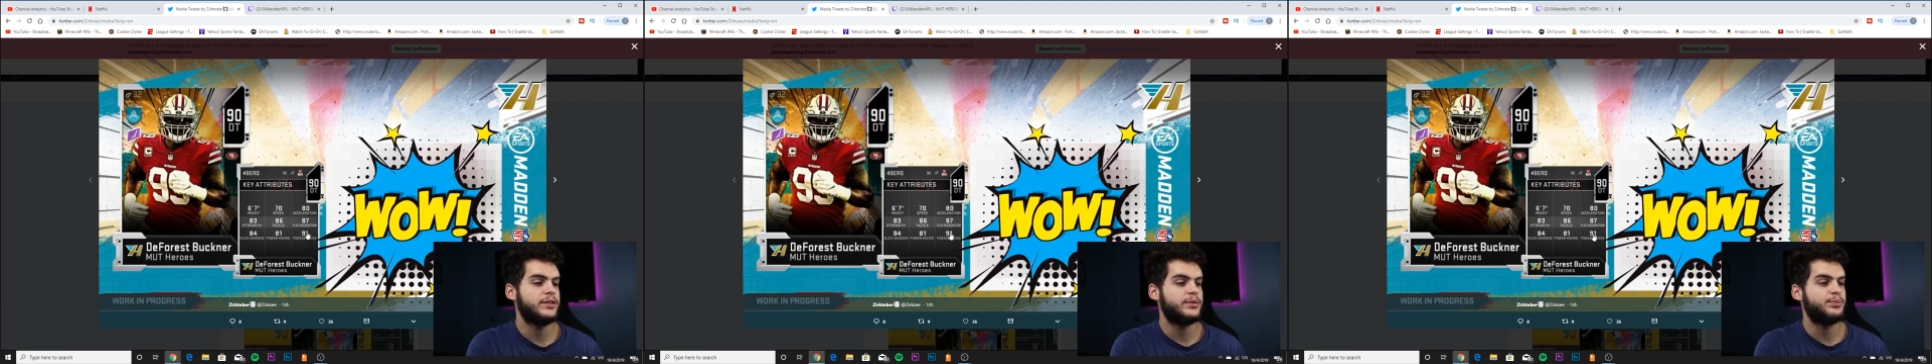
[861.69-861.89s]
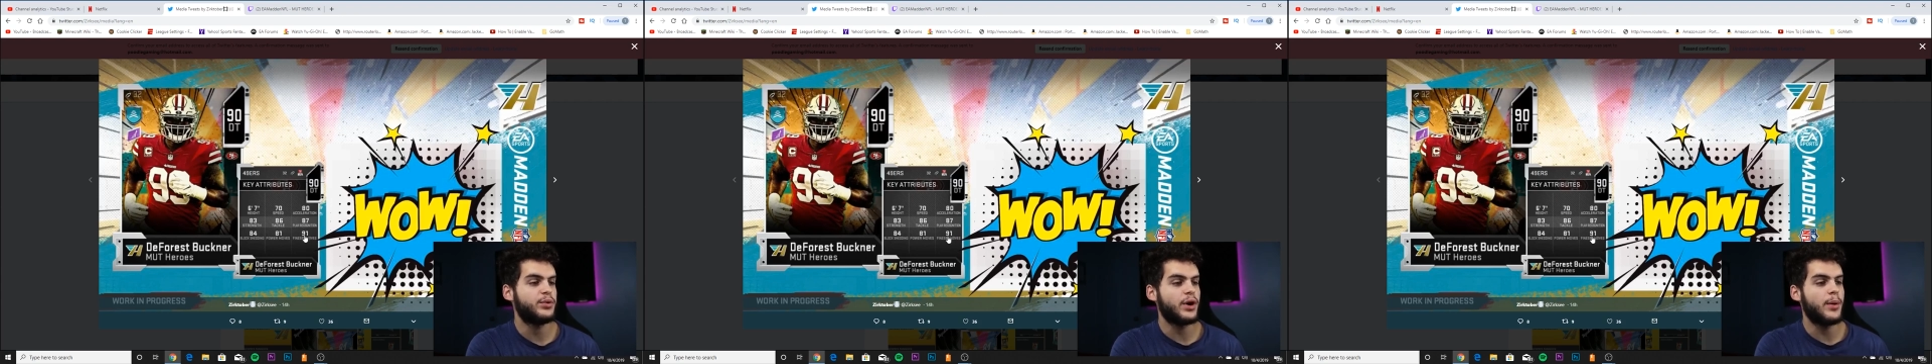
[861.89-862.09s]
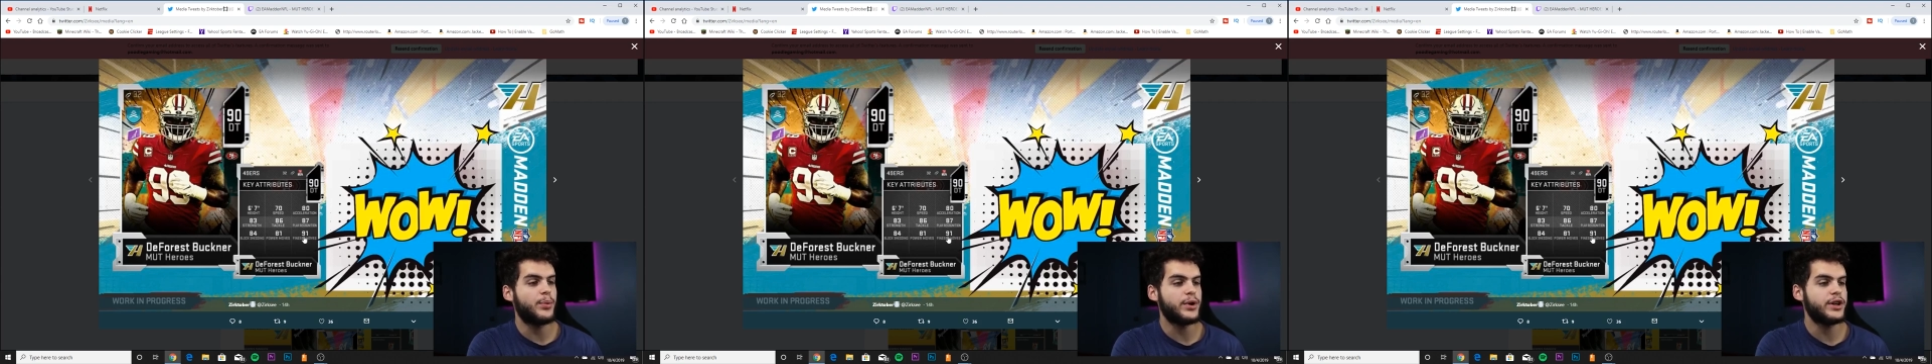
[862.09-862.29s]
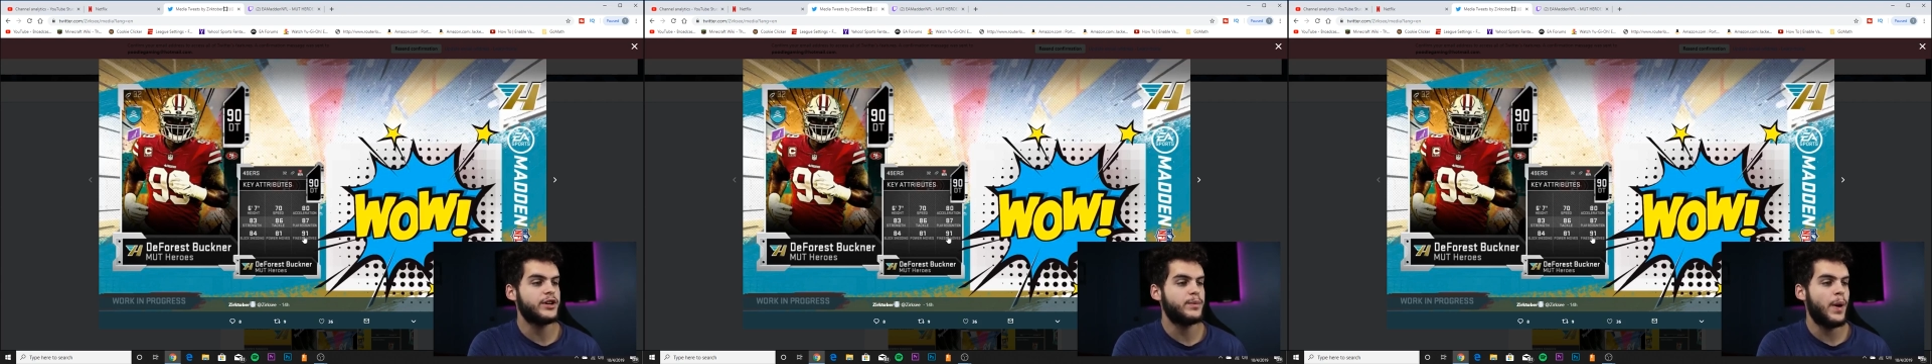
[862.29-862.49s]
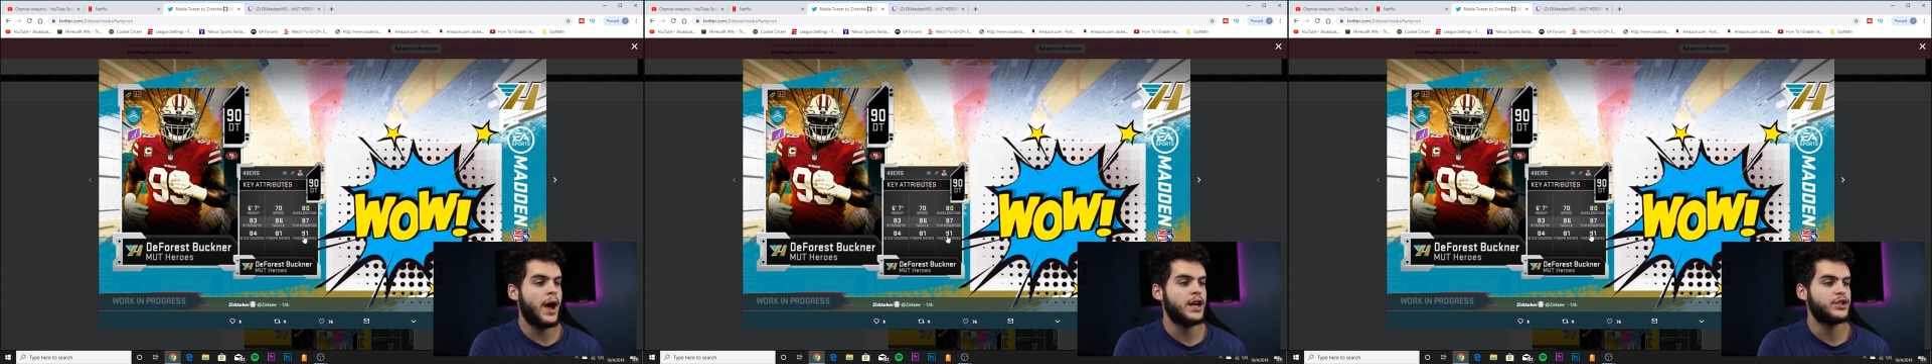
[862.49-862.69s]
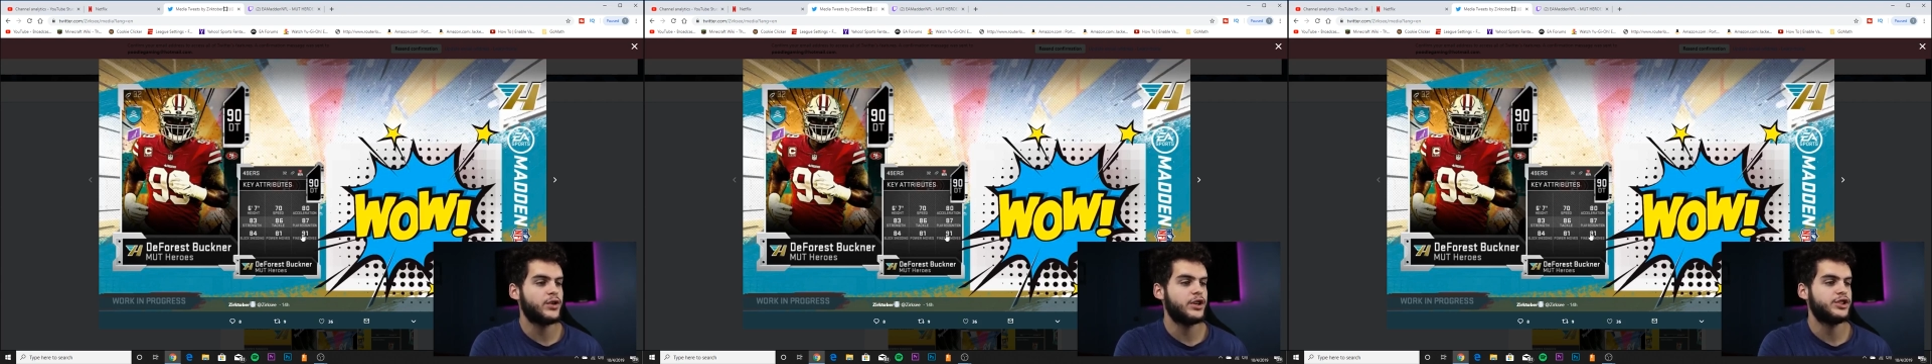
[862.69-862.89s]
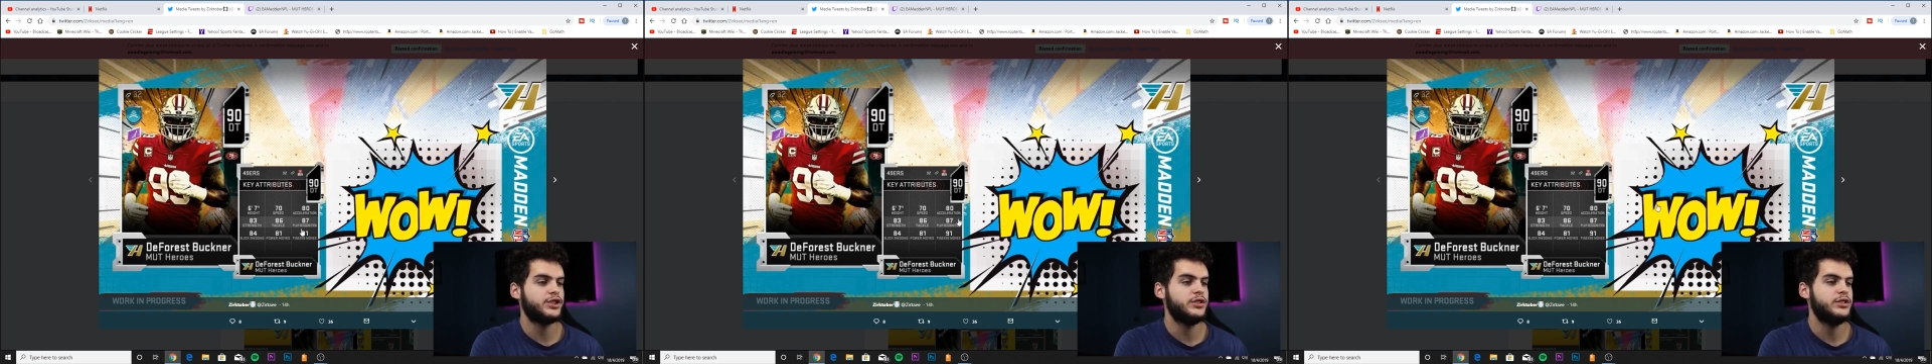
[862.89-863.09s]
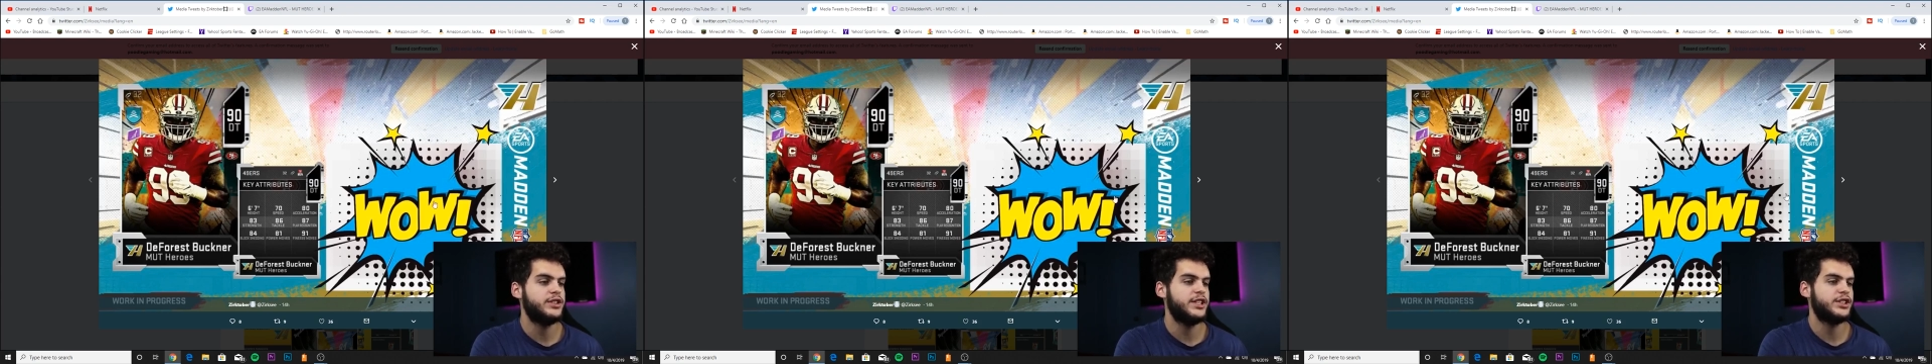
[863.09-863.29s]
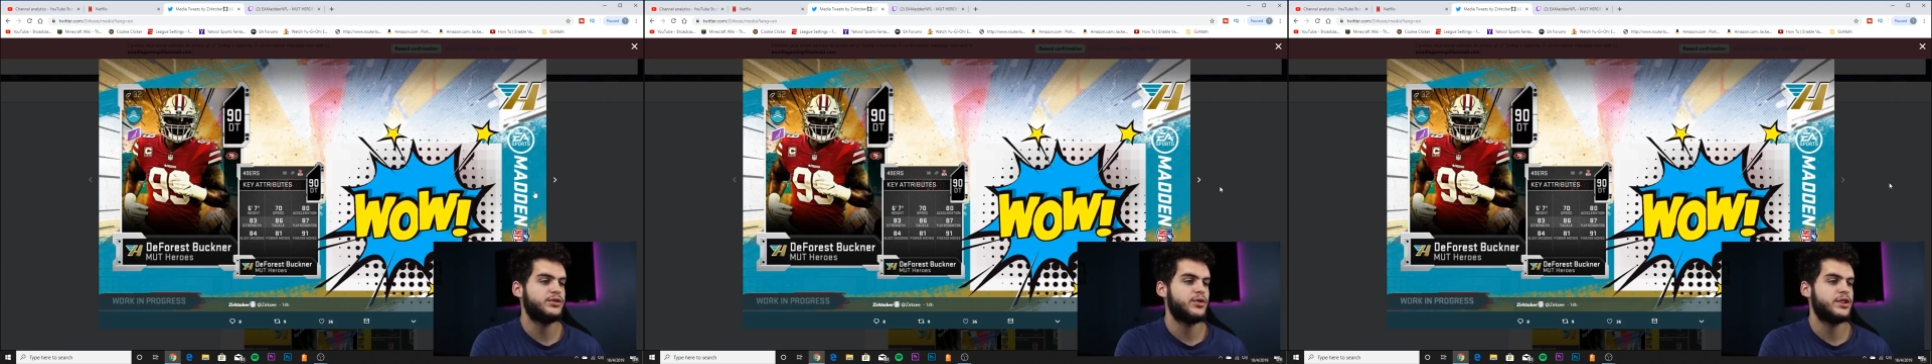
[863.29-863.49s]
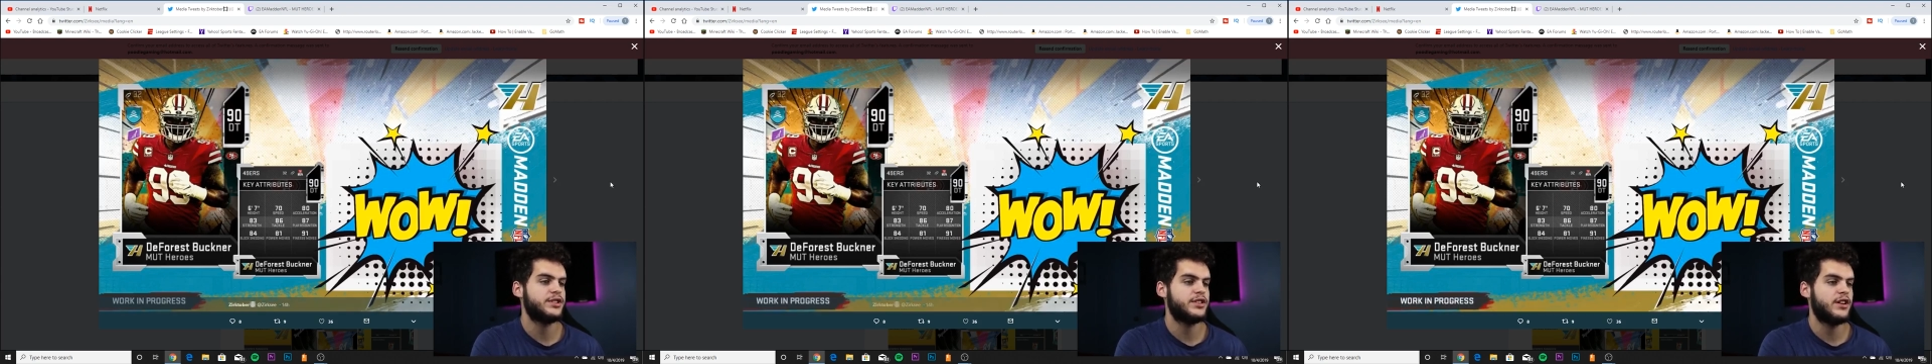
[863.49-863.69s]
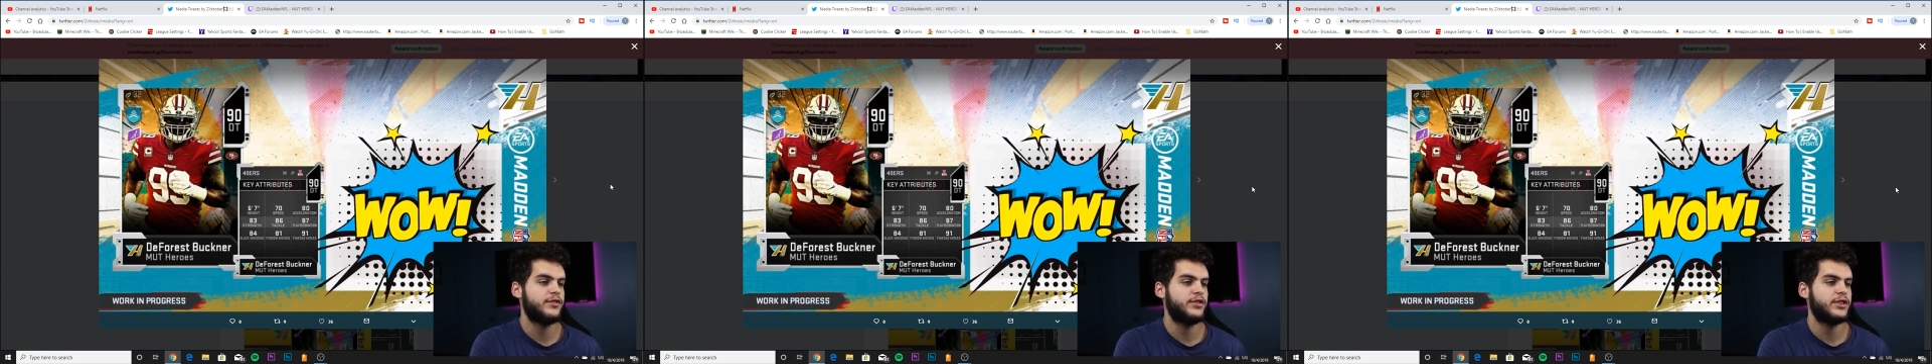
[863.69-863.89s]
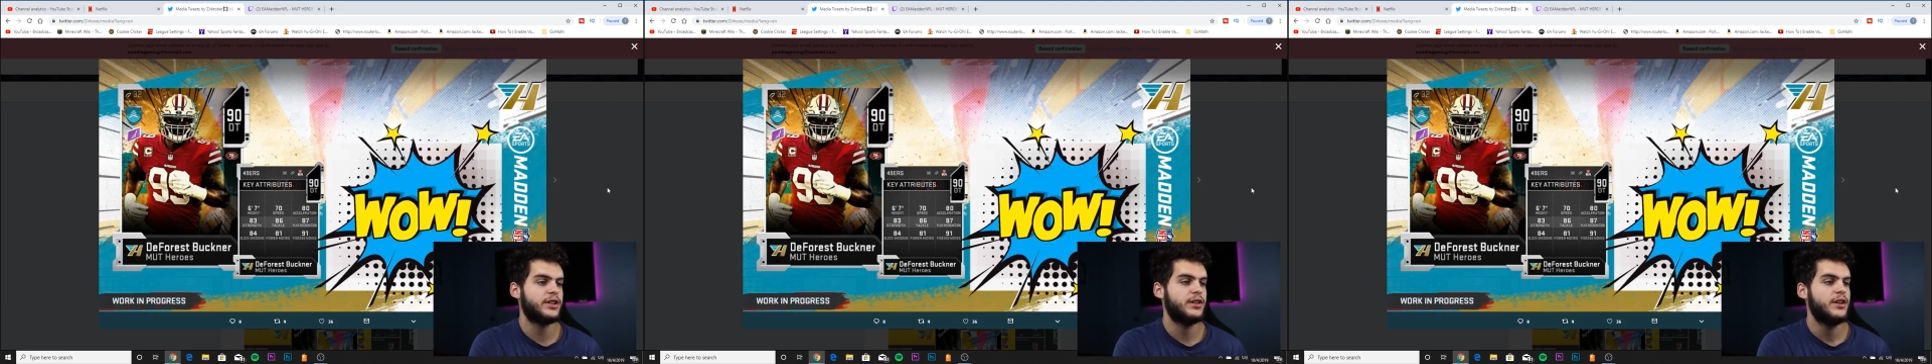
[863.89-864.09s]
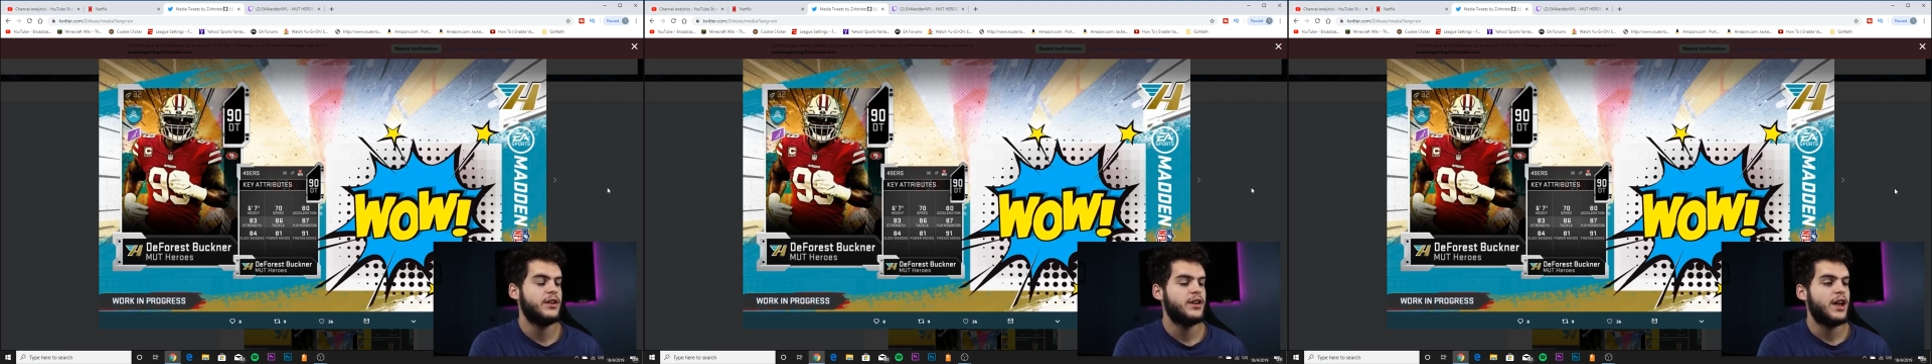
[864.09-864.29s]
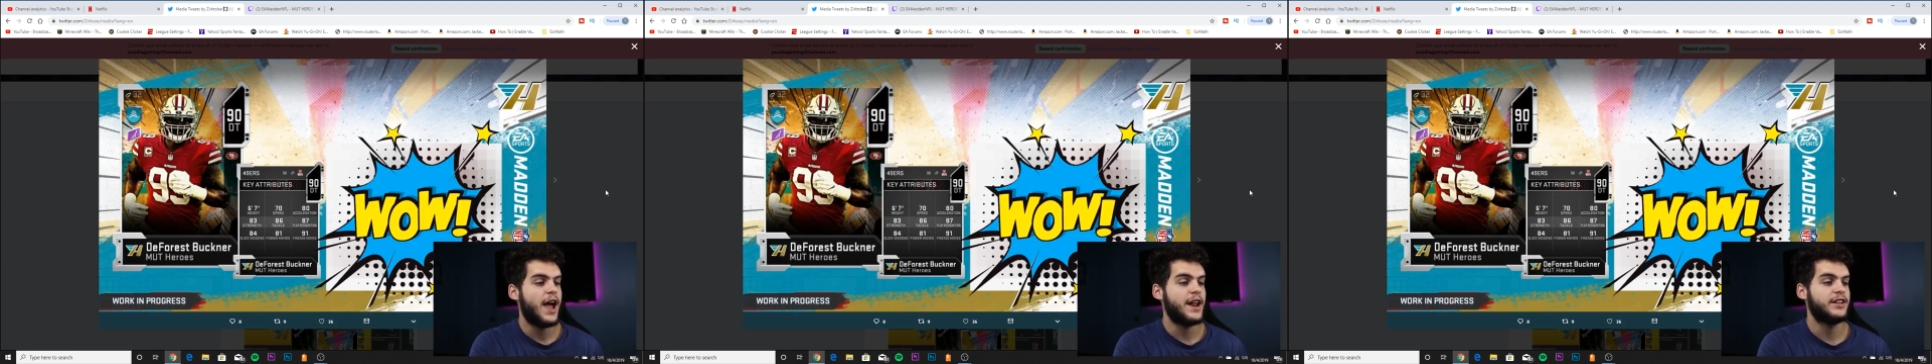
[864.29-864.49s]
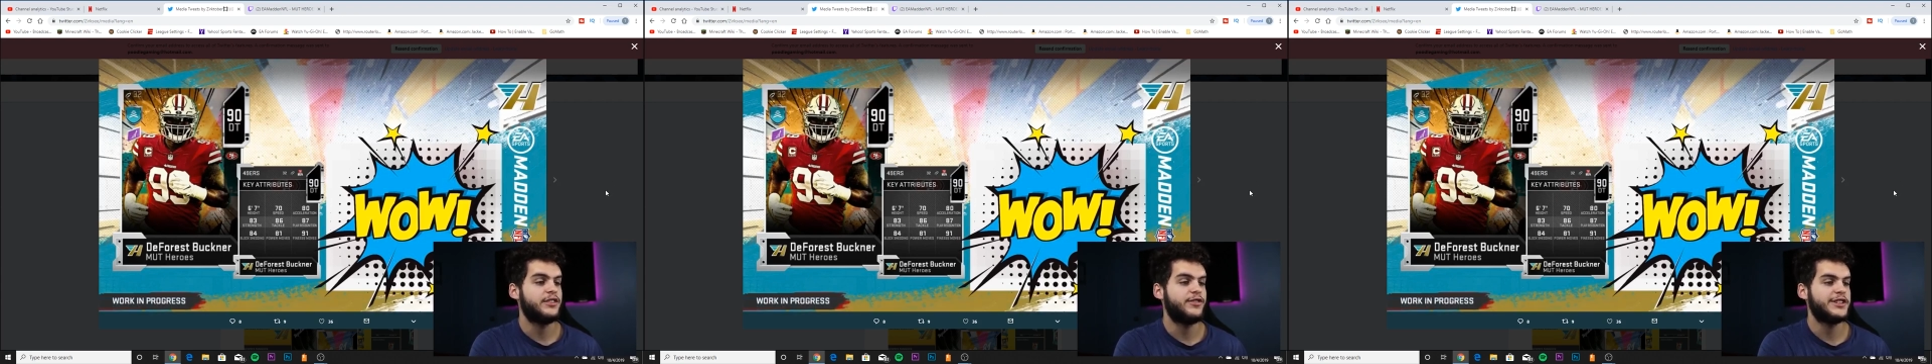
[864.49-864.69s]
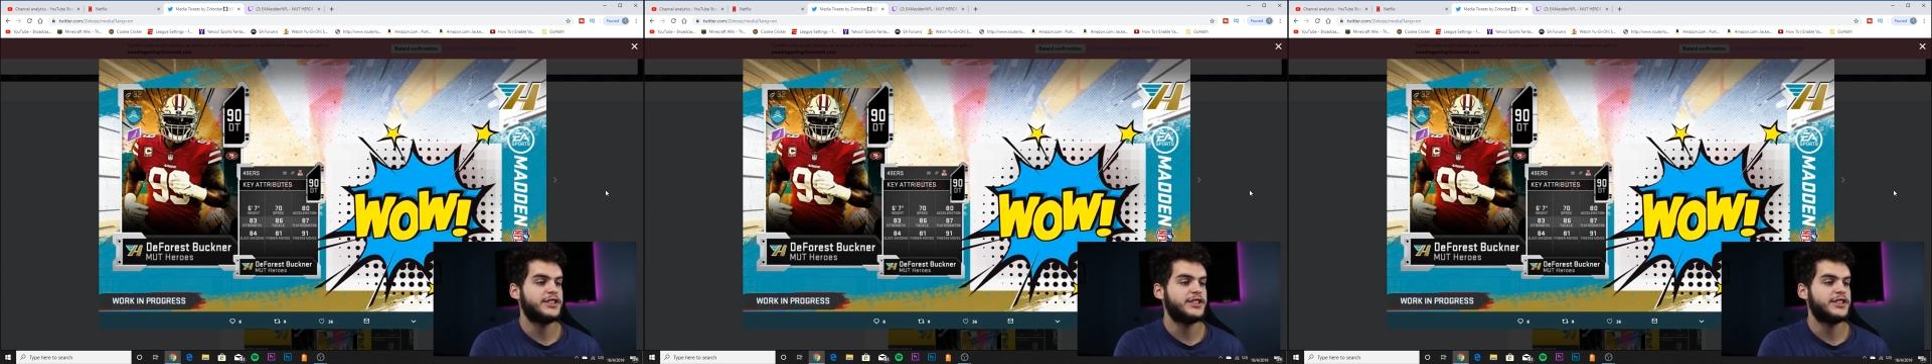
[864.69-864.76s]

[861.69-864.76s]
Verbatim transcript: pr a pretty good pass rusher, decent run stuffing. At a defensive